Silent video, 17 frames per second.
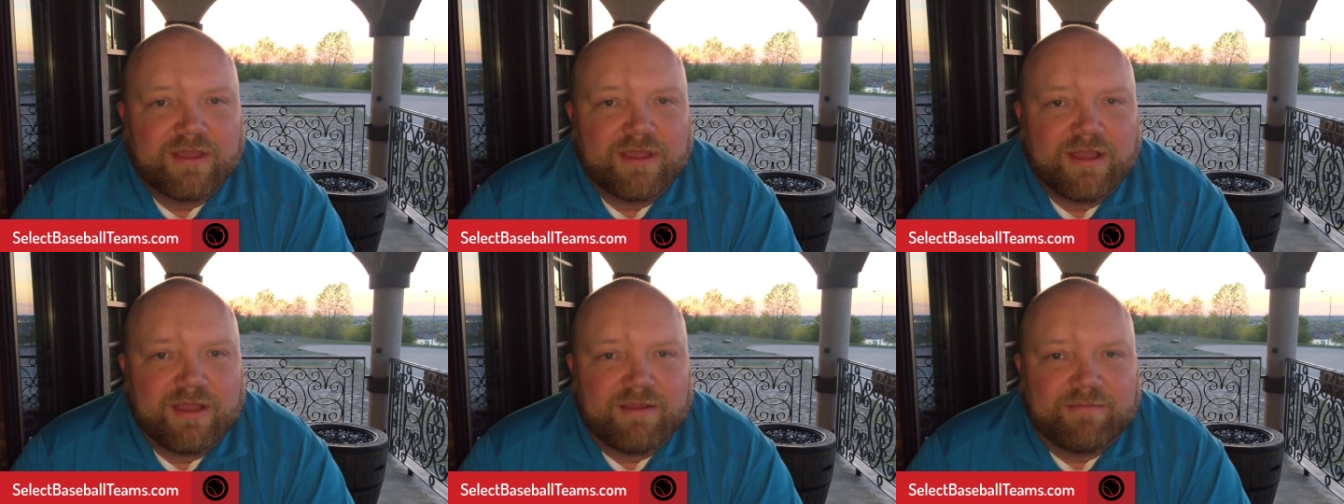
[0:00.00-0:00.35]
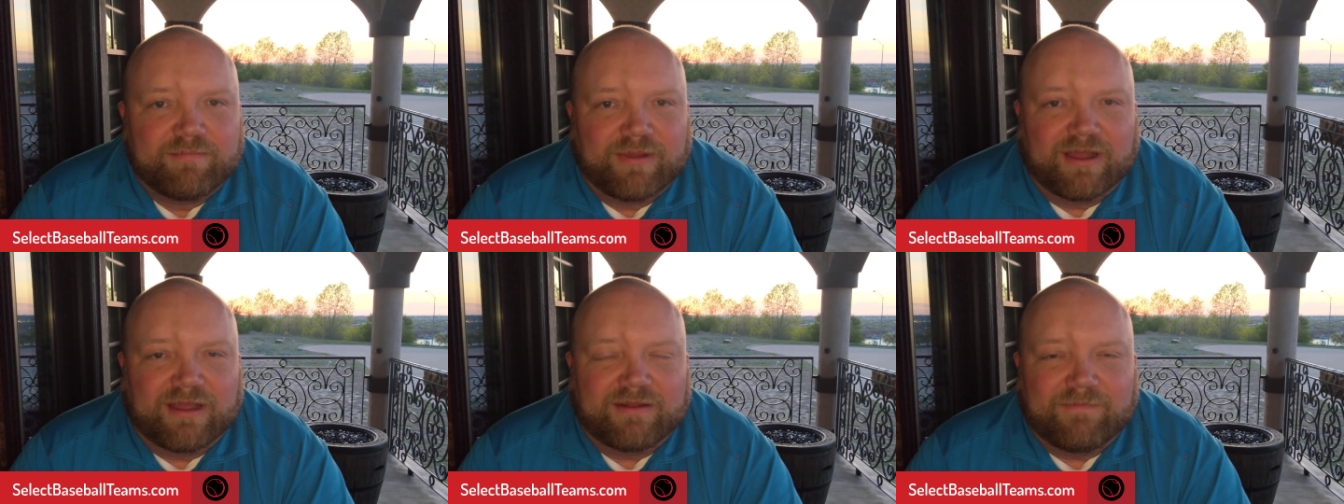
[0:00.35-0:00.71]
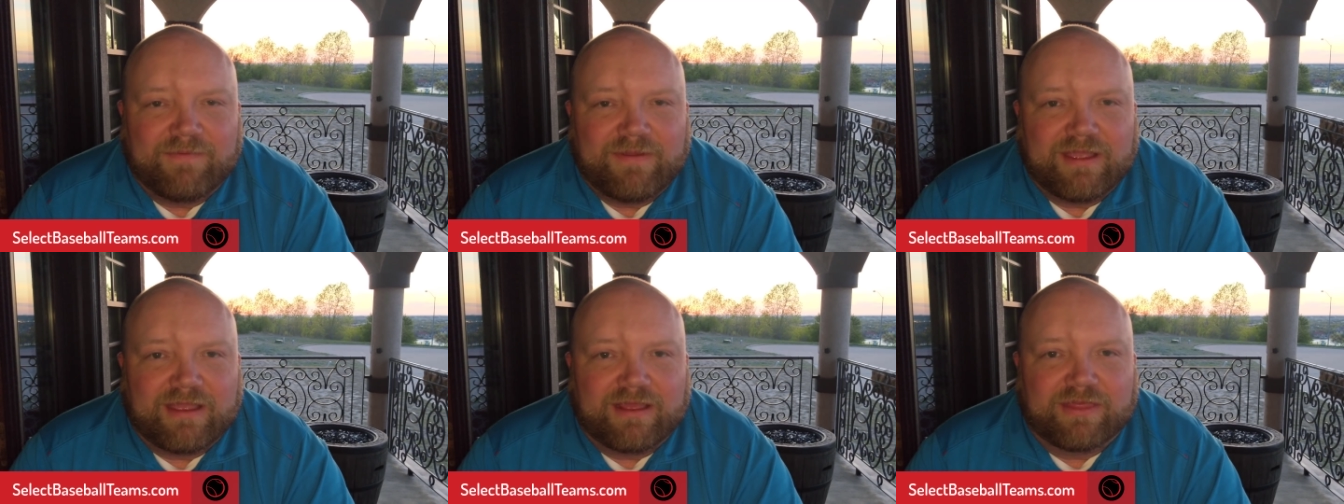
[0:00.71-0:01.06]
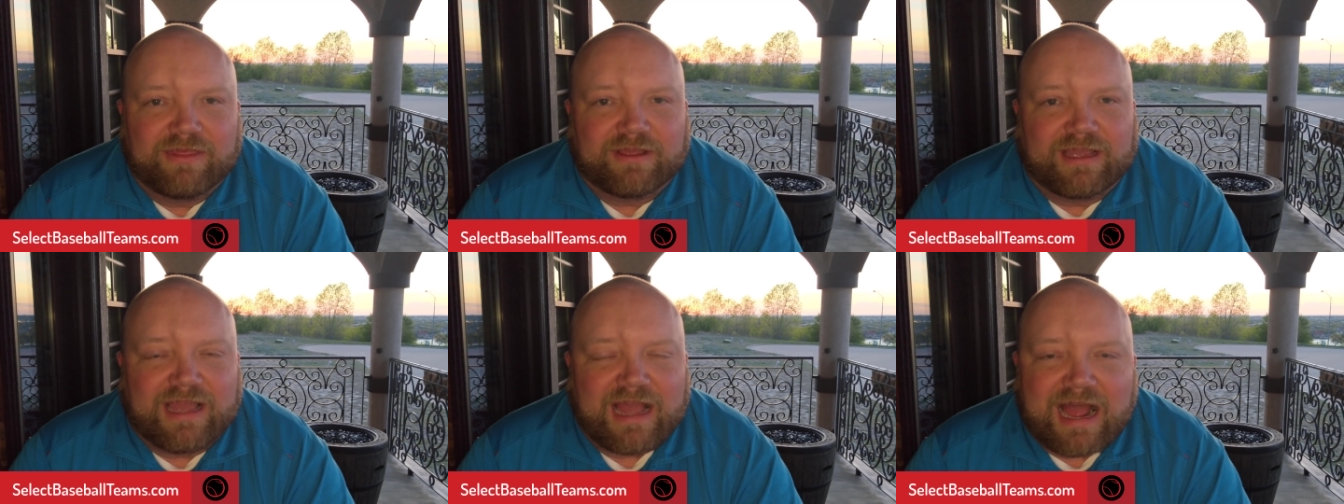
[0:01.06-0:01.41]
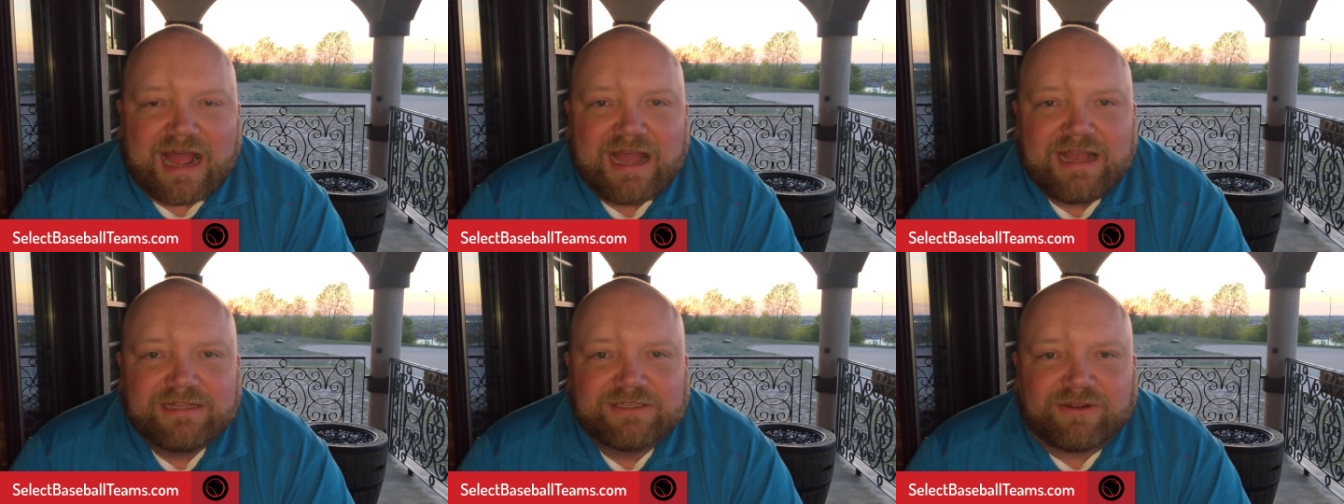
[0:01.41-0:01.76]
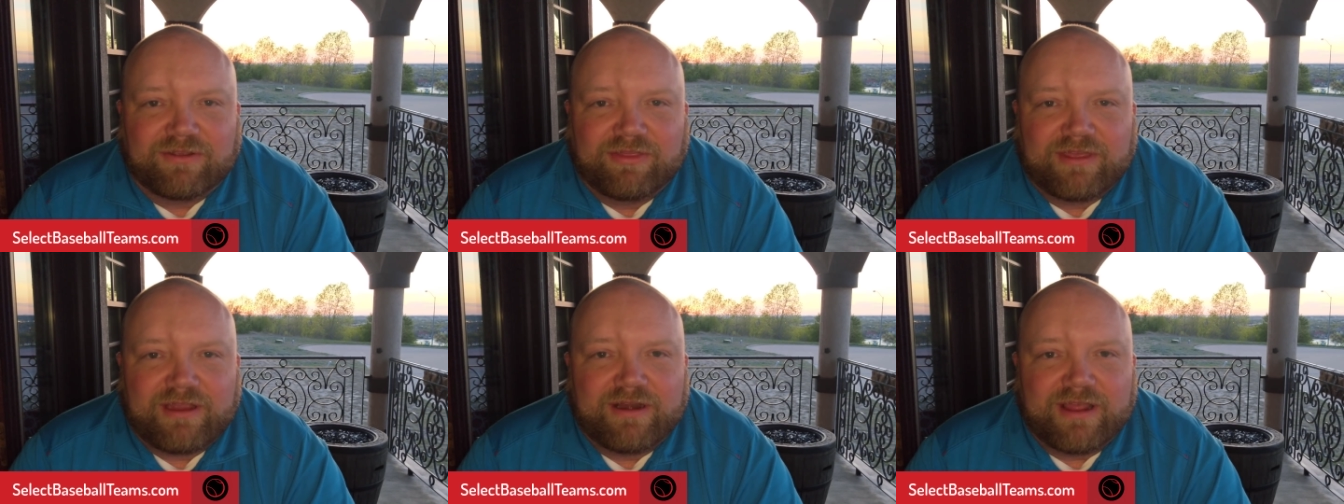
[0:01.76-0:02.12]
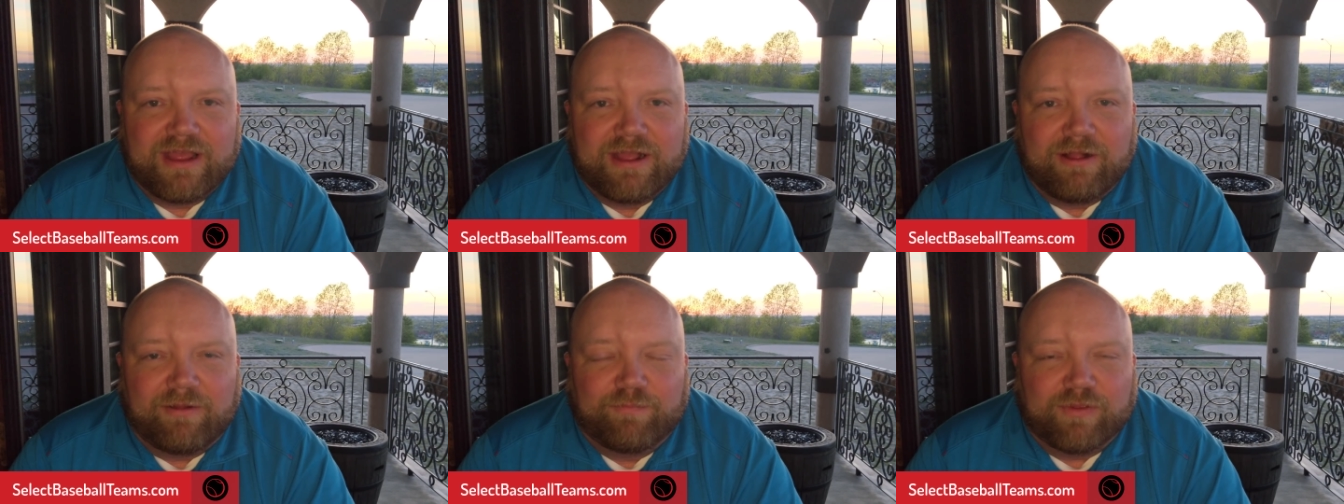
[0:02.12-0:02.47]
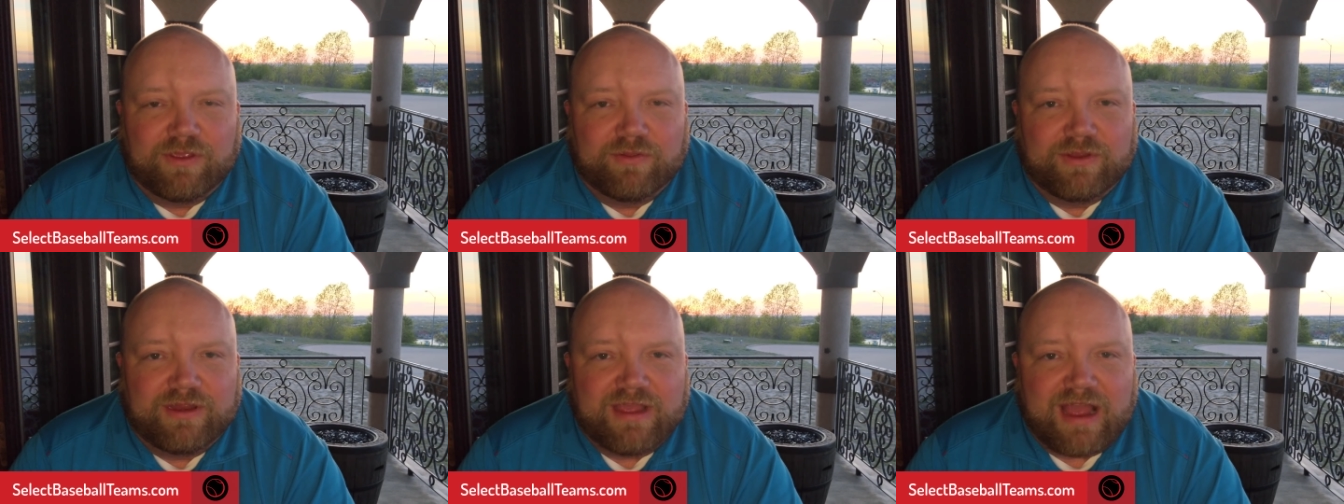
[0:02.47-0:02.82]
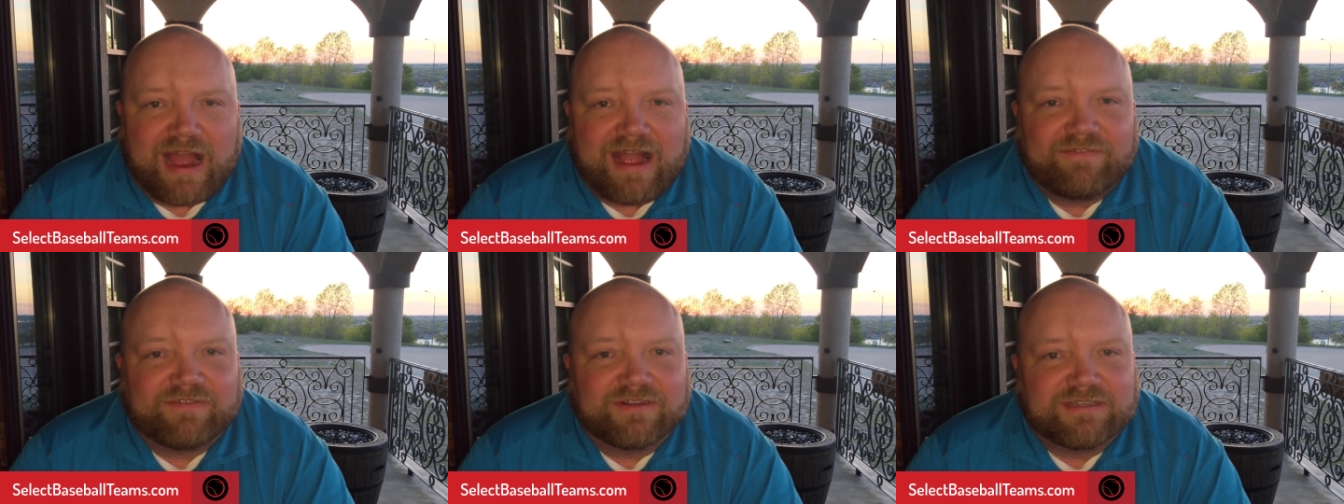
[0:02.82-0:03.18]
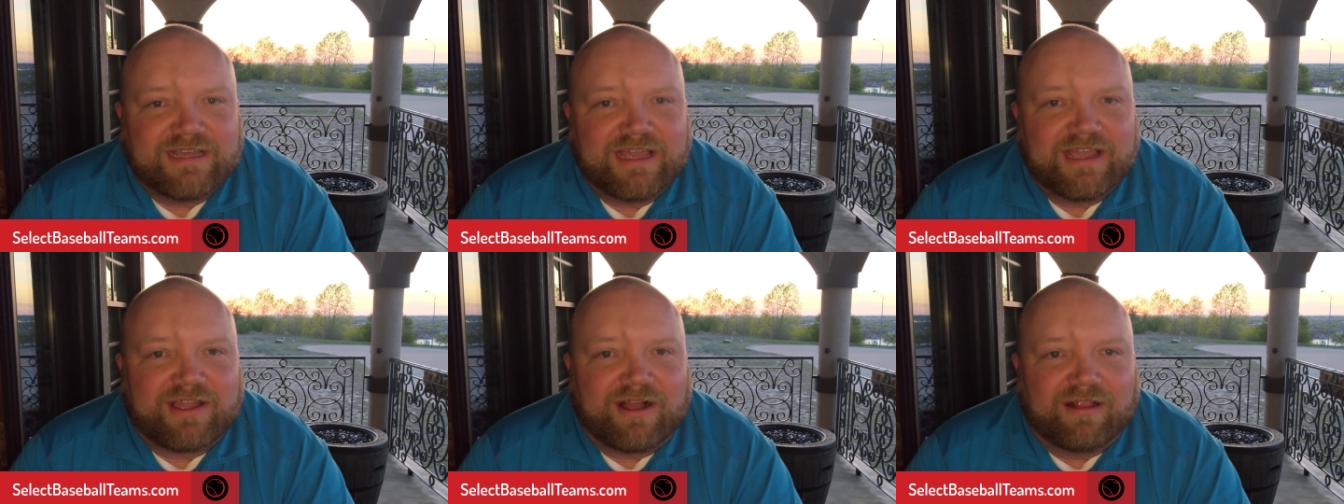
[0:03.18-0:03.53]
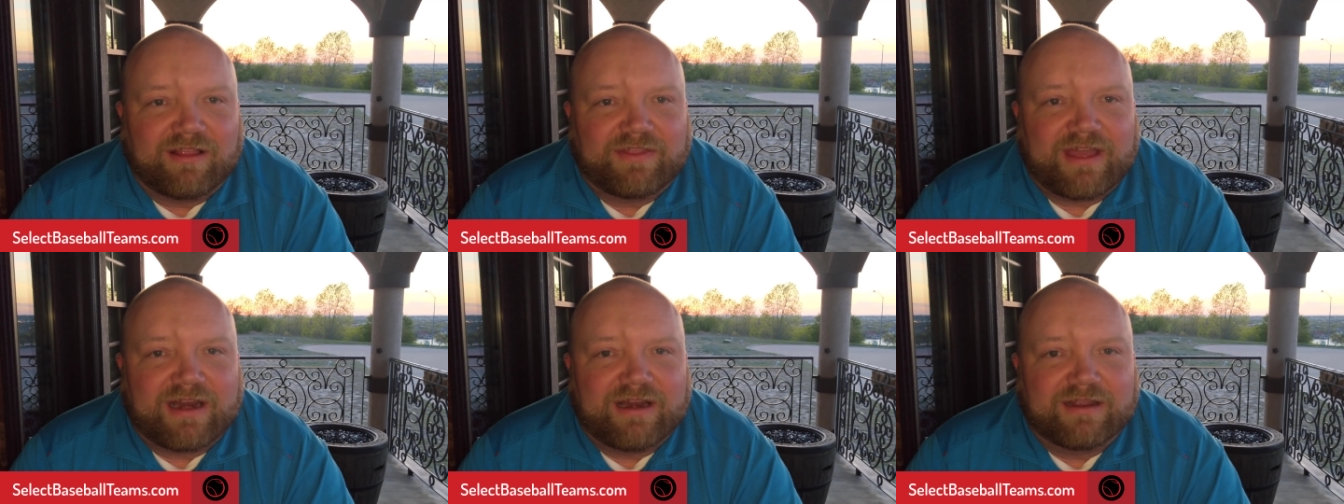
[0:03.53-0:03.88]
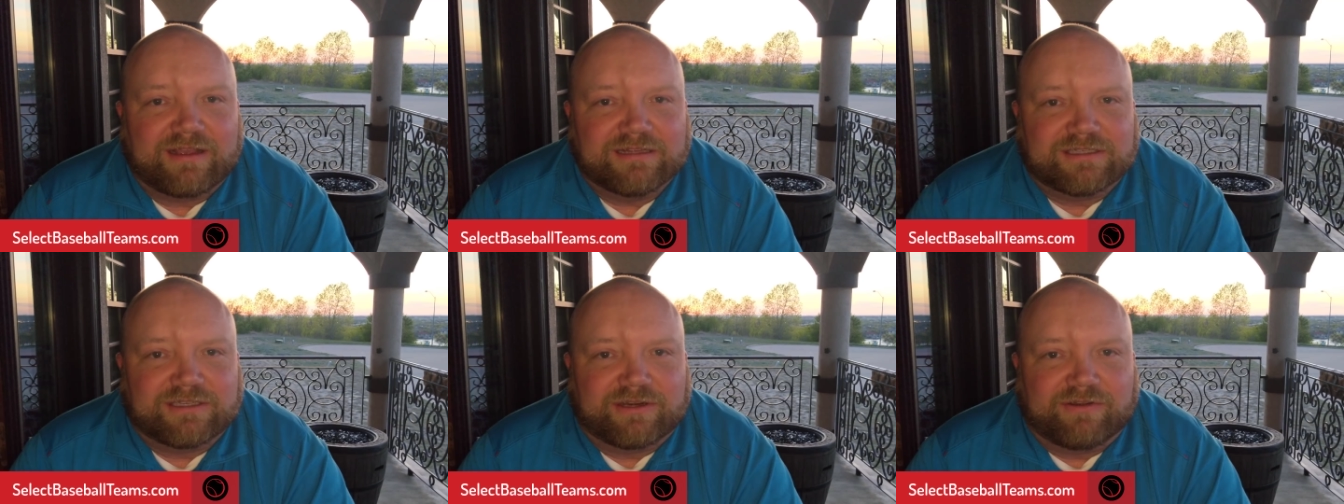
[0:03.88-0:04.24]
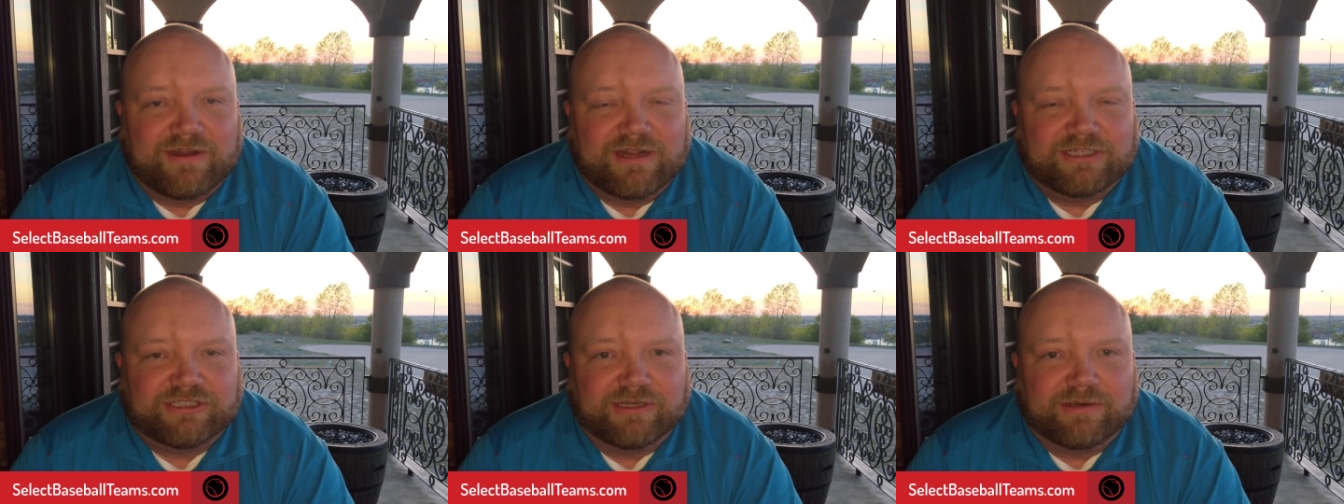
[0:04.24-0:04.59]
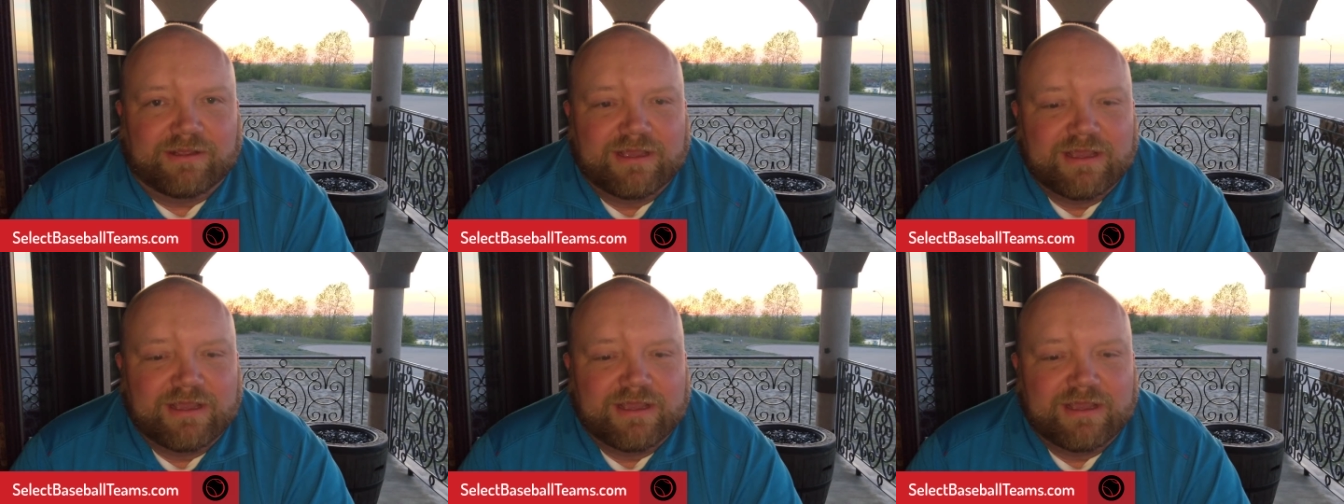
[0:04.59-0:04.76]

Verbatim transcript: But the guides are there to help you, and you have to take all of that into consideration.